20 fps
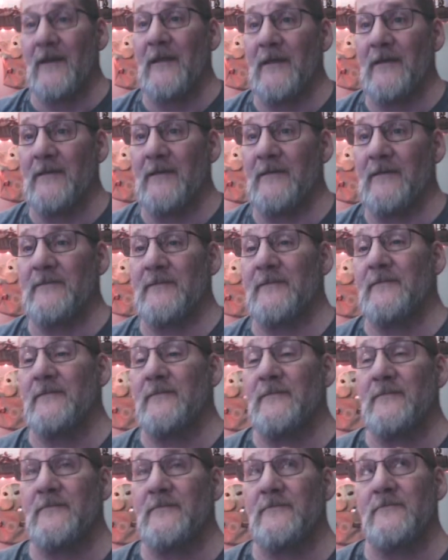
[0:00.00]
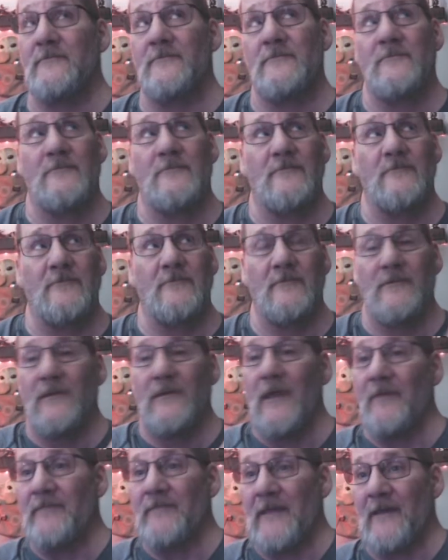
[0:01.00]
his
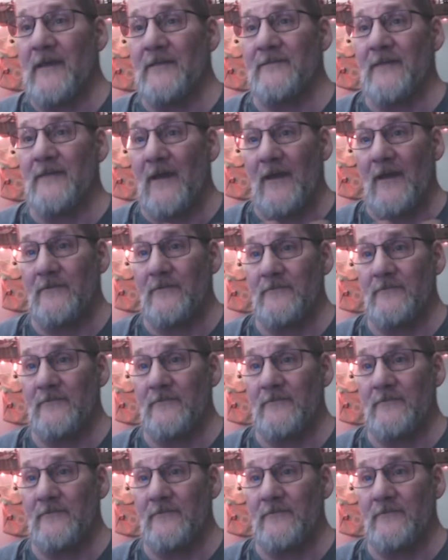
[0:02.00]
left-hand side.